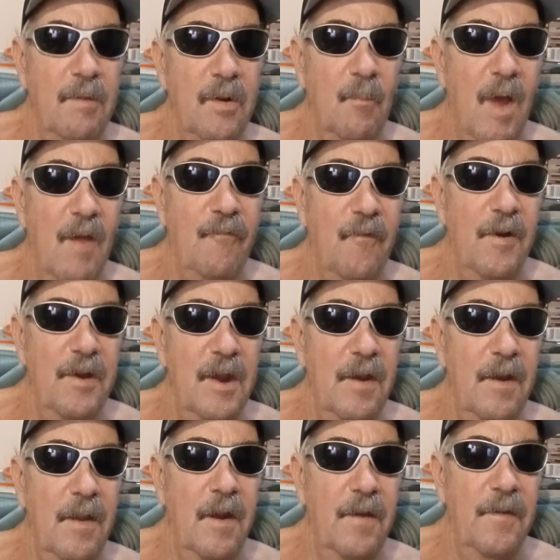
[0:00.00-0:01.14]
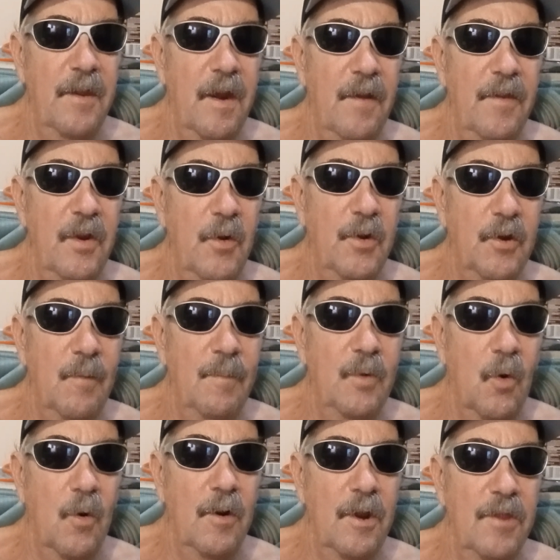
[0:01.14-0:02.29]
know, my foot into the, into the, into the YouTube
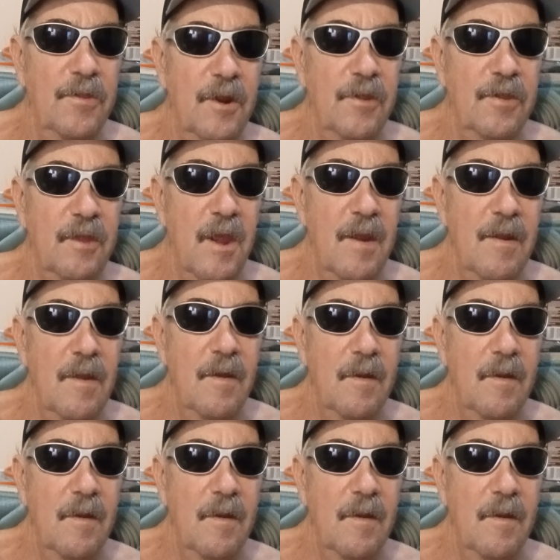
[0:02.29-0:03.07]
door, as they say.